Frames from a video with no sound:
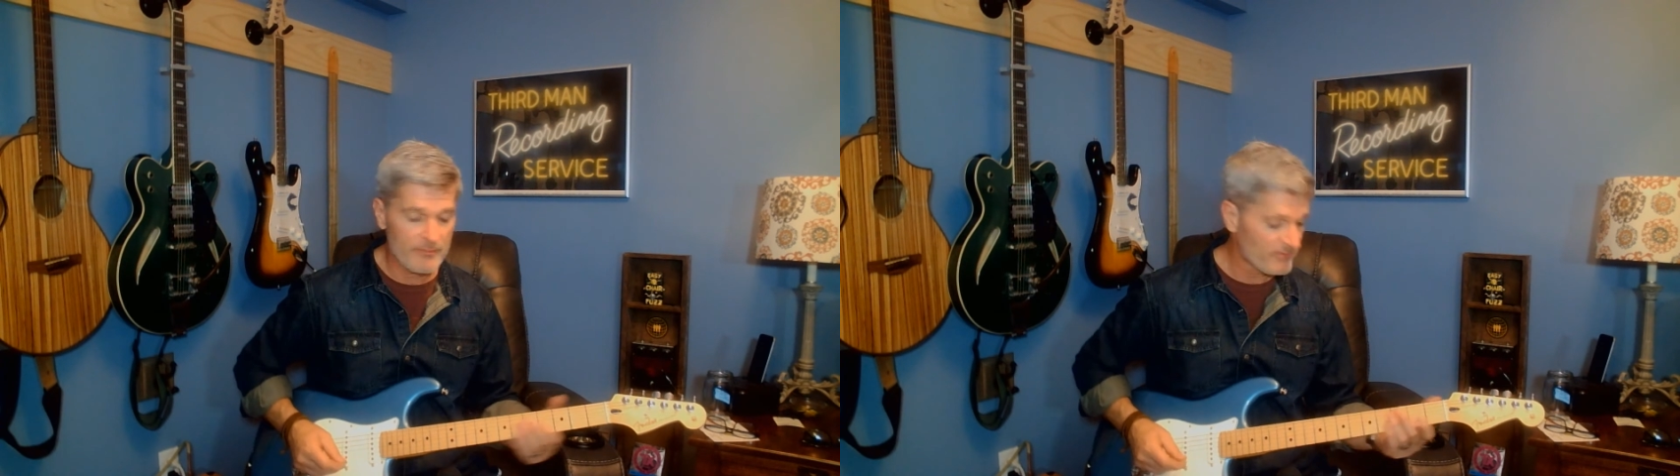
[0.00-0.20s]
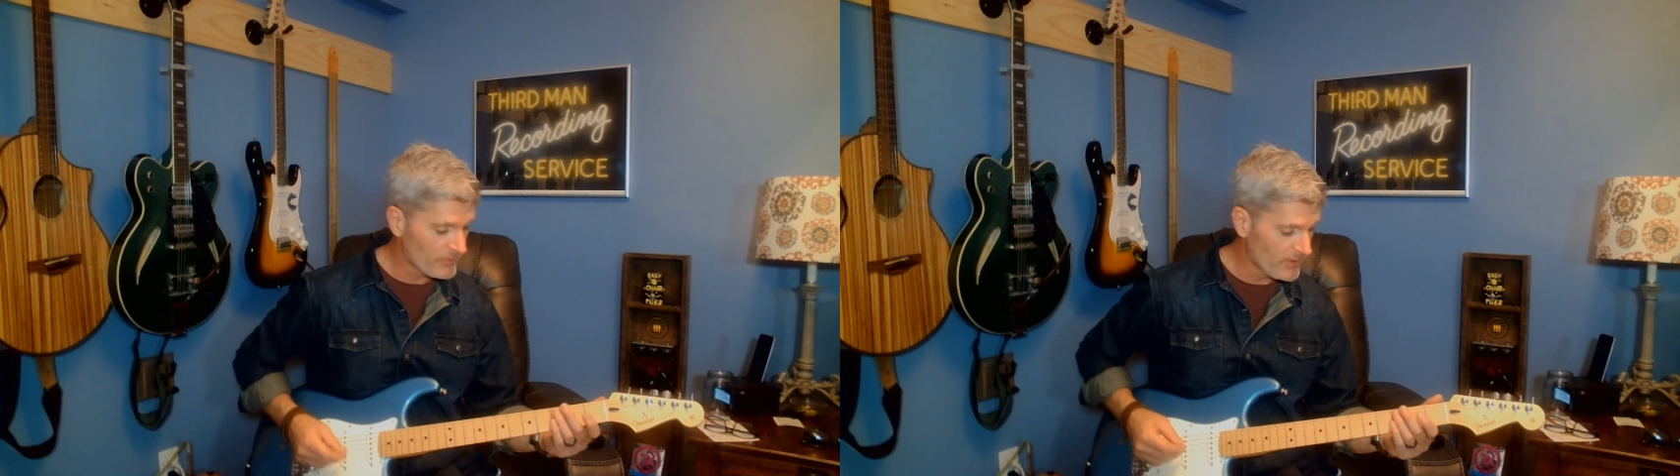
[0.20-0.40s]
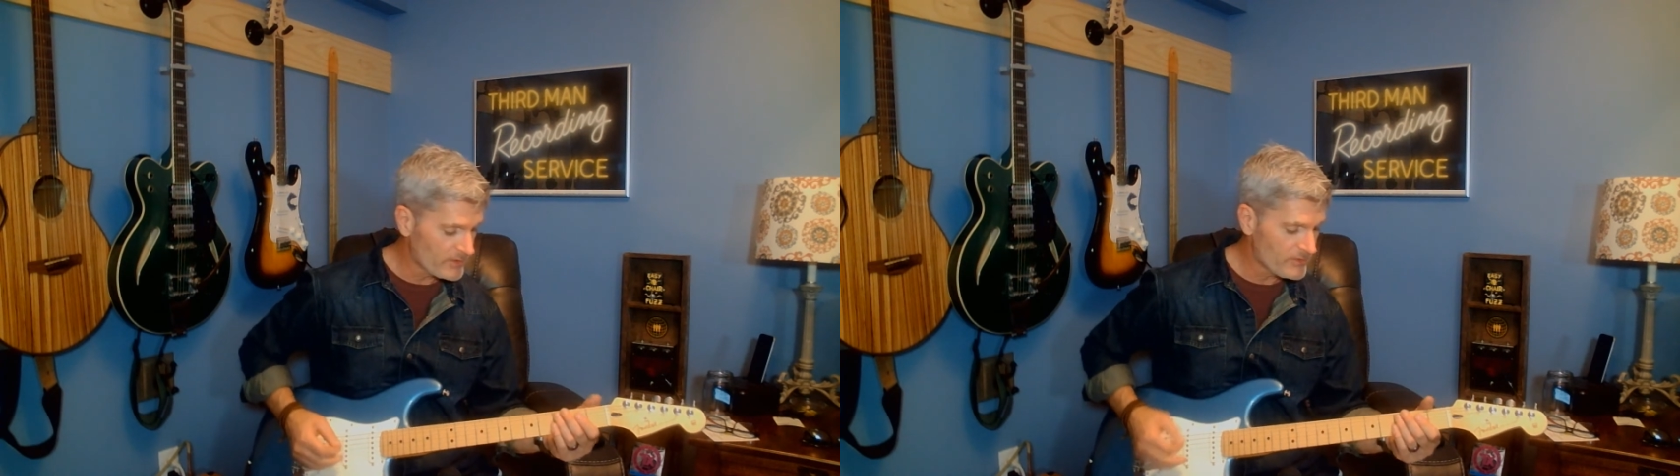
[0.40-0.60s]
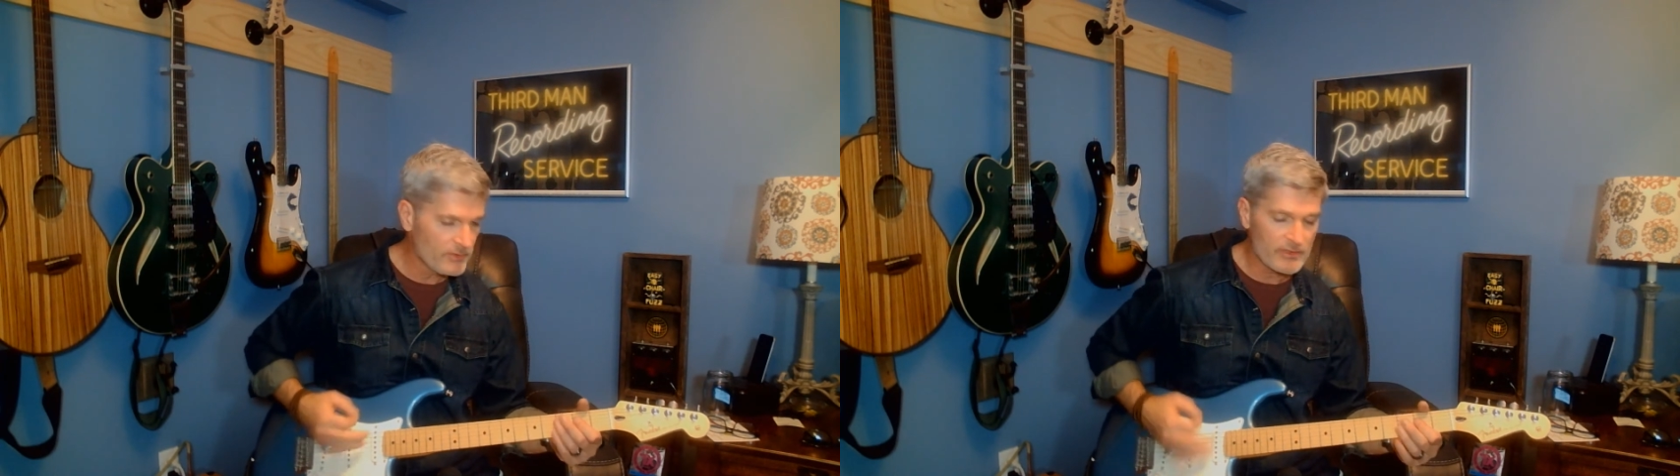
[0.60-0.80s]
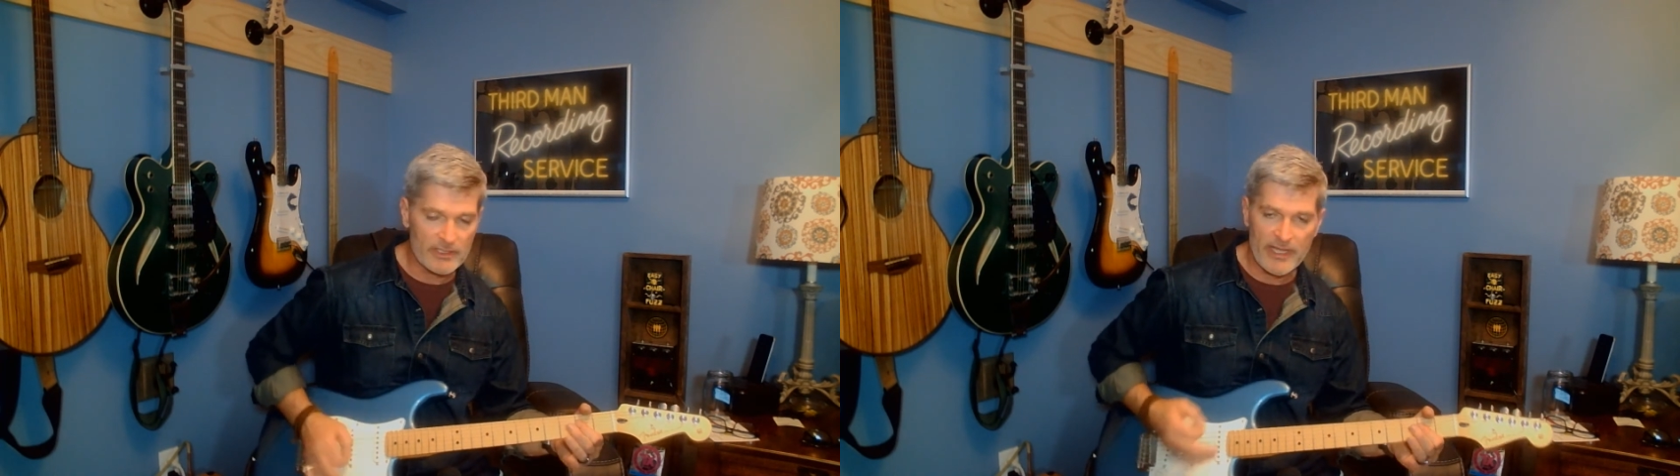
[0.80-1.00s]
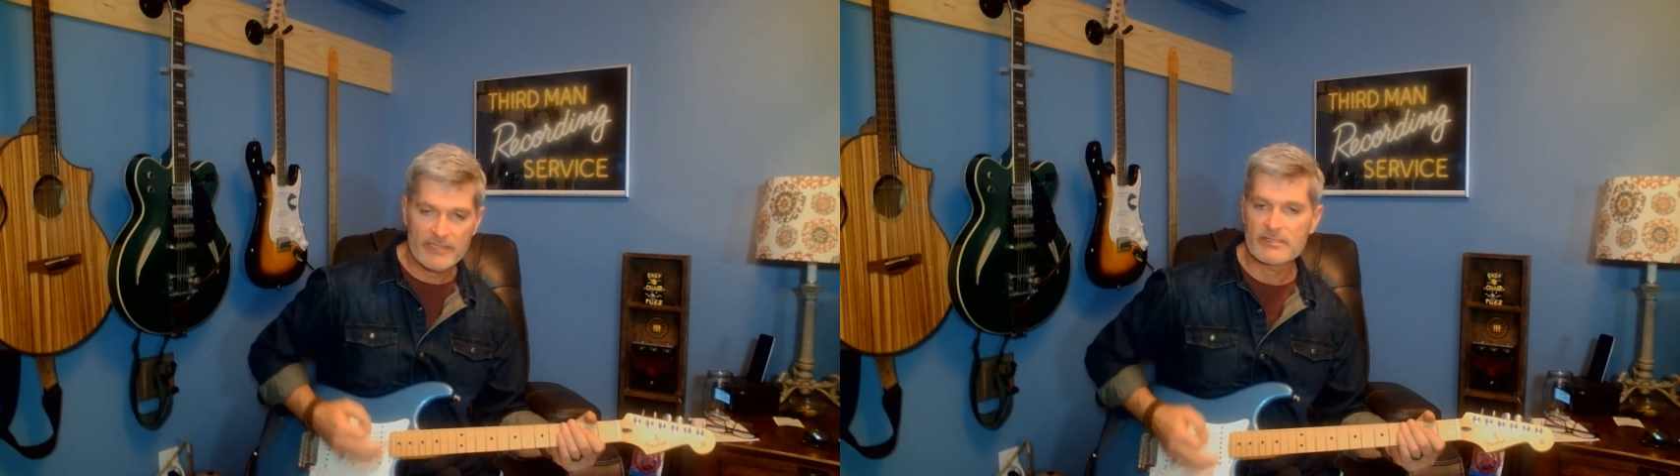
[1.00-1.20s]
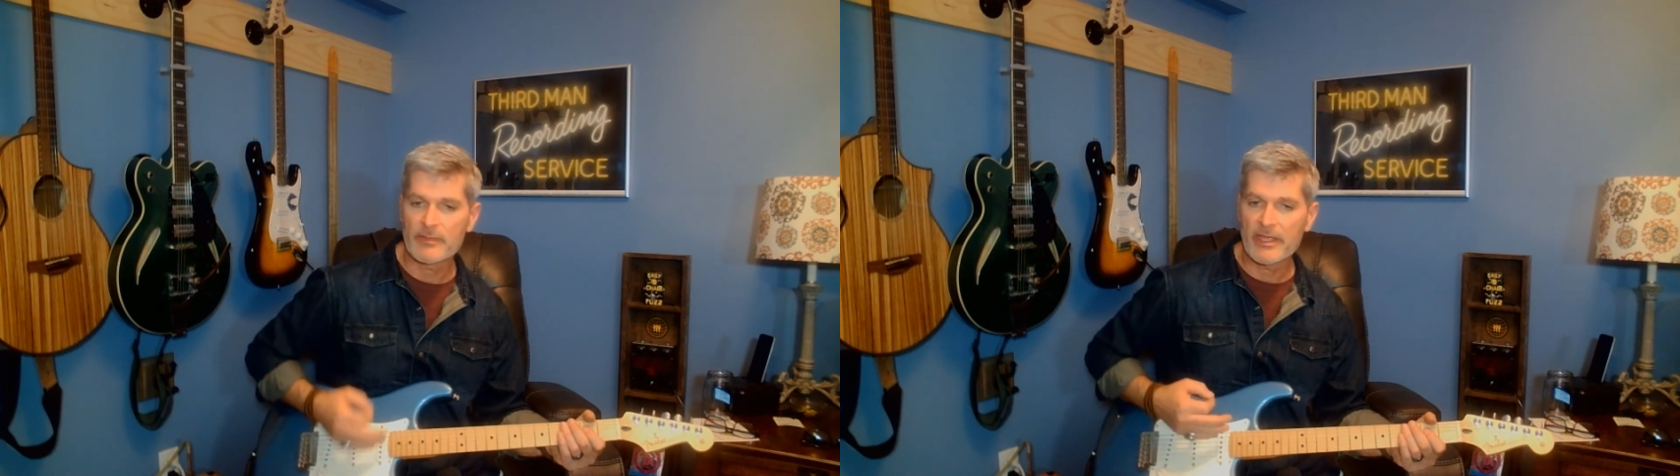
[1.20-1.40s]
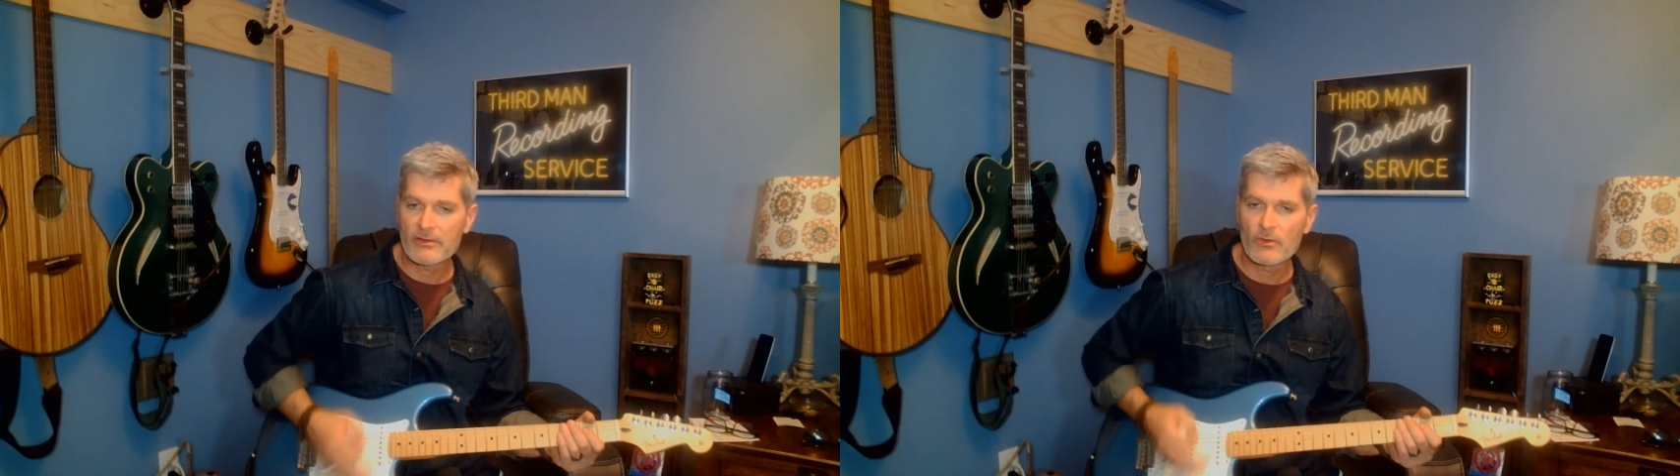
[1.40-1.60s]
but if you want to, you can add some
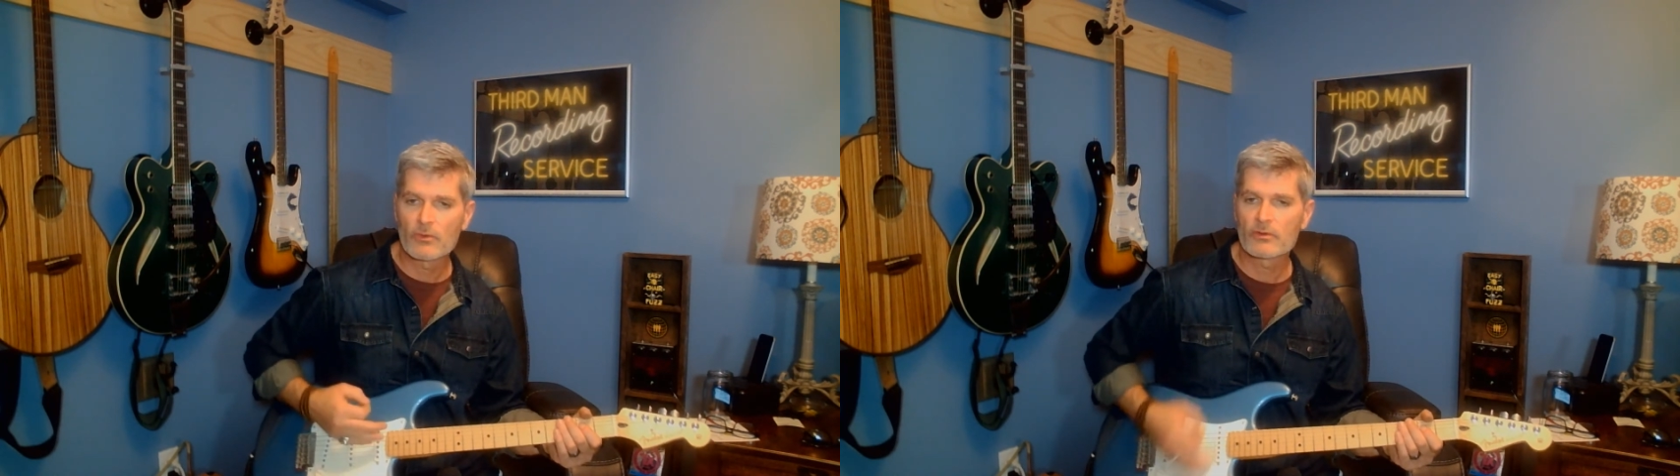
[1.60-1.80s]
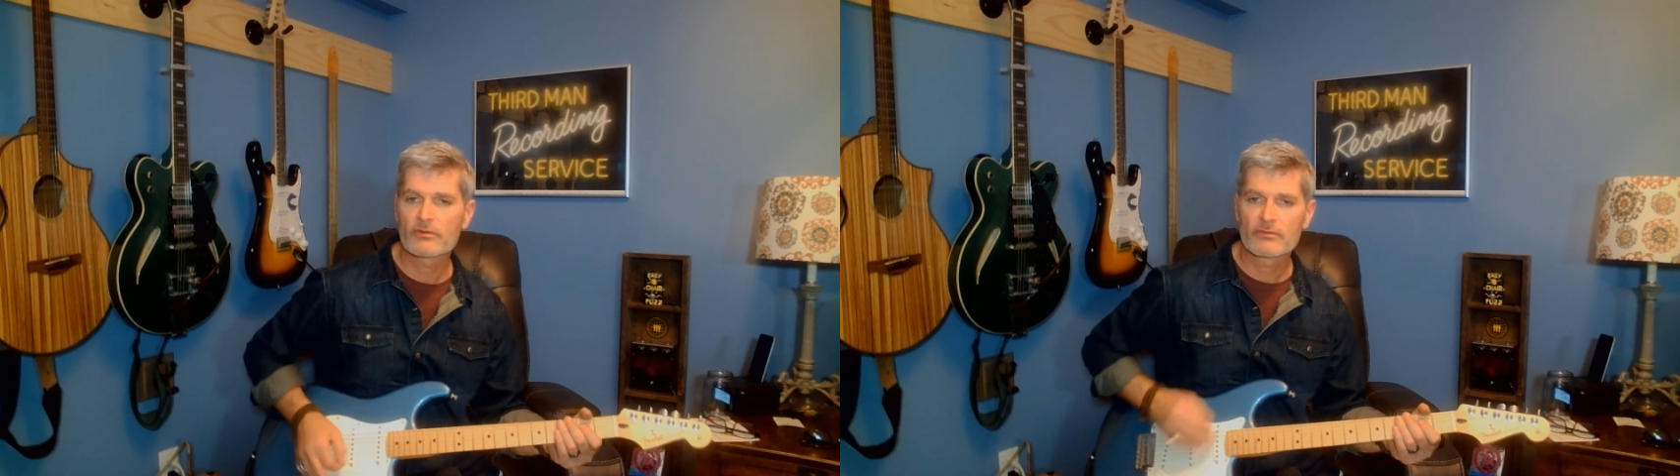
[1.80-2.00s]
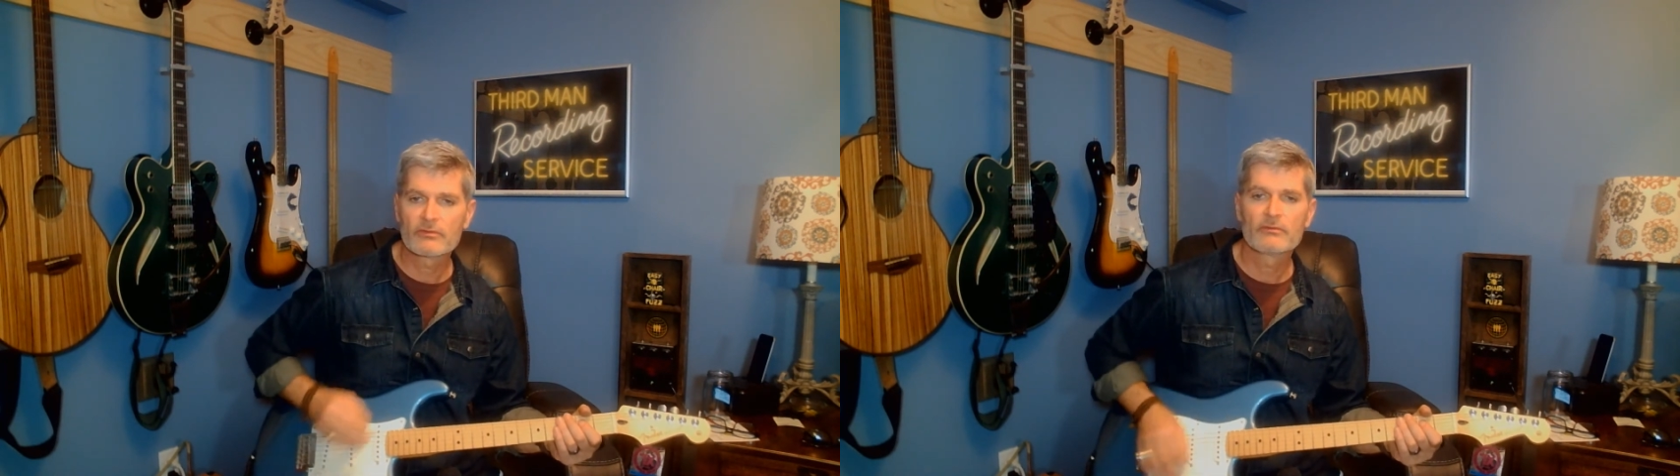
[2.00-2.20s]
A chords